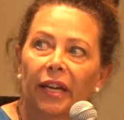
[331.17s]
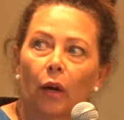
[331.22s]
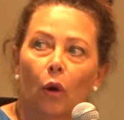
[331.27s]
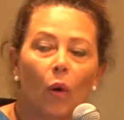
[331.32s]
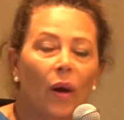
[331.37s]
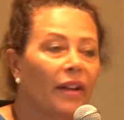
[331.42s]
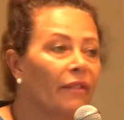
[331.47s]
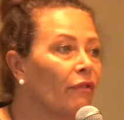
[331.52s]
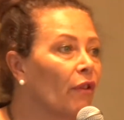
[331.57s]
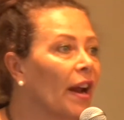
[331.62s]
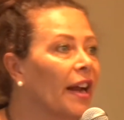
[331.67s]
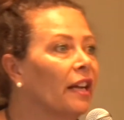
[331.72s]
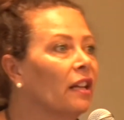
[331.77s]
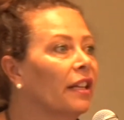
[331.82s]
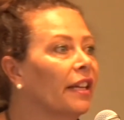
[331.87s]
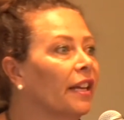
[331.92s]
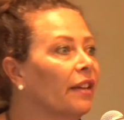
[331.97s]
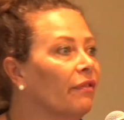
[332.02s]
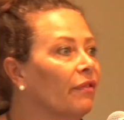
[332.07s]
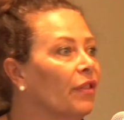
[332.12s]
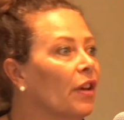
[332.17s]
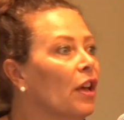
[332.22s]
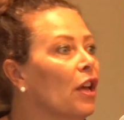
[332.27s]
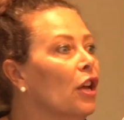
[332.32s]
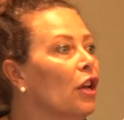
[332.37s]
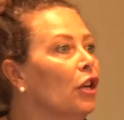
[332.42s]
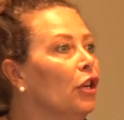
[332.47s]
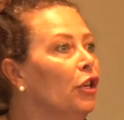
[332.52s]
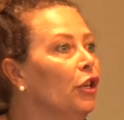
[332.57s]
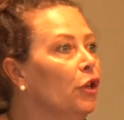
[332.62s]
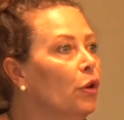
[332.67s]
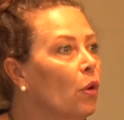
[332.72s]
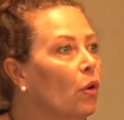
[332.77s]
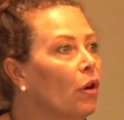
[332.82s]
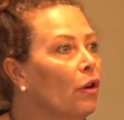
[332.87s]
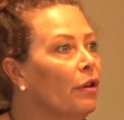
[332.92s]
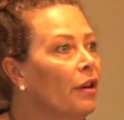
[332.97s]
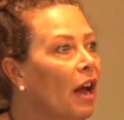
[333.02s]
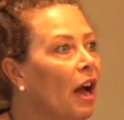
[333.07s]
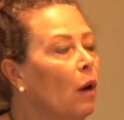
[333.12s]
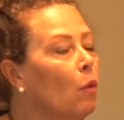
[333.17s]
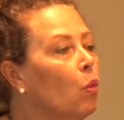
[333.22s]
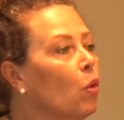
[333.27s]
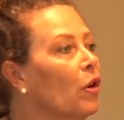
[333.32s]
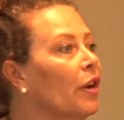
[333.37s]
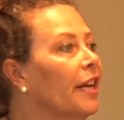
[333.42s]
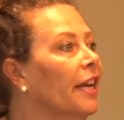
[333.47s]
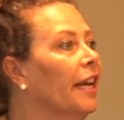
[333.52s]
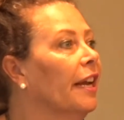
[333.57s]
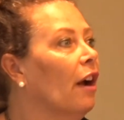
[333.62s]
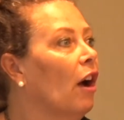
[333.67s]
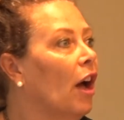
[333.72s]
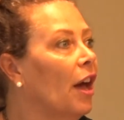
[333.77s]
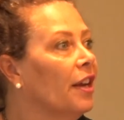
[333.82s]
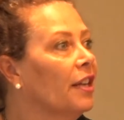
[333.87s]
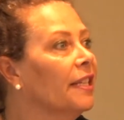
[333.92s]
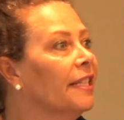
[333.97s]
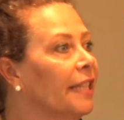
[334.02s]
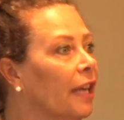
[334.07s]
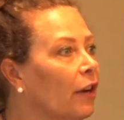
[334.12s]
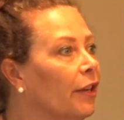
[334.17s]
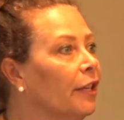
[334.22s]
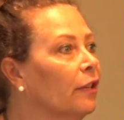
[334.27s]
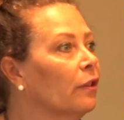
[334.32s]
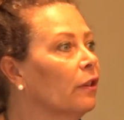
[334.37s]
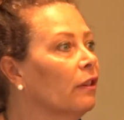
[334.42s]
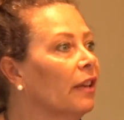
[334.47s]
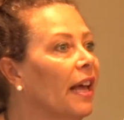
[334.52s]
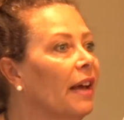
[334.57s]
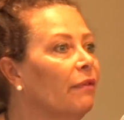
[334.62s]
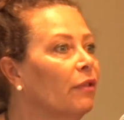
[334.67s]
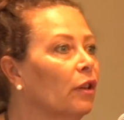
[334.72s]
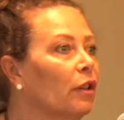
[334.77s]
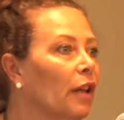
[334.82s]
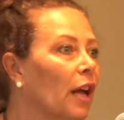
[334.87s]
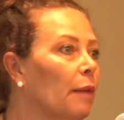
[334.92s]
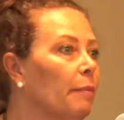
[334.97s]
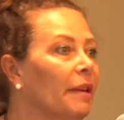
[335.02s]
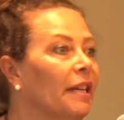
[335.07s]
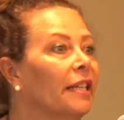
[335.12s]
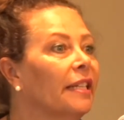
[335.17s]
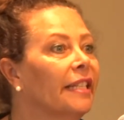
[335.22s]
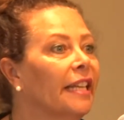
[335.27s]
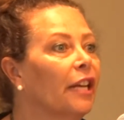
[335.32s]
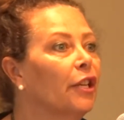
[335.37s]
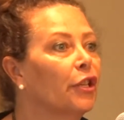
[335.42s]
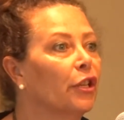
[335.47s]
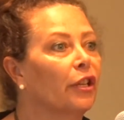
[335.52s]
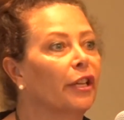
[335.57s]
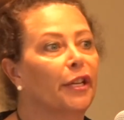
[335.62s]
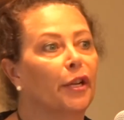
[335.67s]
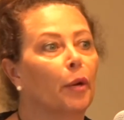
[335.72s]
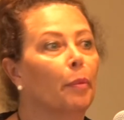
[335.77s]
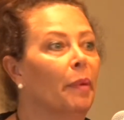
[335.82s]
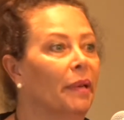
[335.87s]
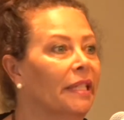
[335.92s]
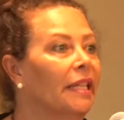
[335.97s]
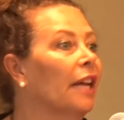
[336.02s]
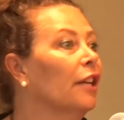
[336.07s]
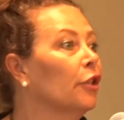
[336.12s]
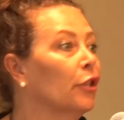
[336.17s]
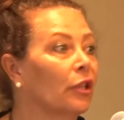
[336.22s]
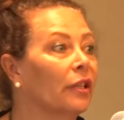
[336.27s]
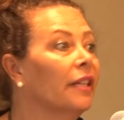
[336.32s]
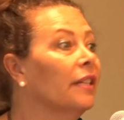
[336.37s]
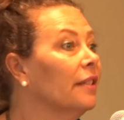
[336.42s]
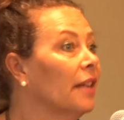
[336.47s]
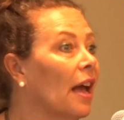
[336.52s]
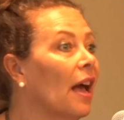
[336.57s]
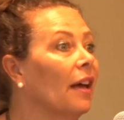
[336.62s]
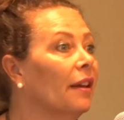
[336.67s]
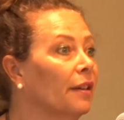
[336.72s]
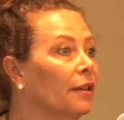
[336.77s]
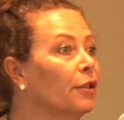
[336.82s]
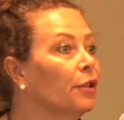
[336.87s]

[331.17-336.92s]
Quite frankly, if you're not working on a cellular level, I mean, essentially you're potentially dead.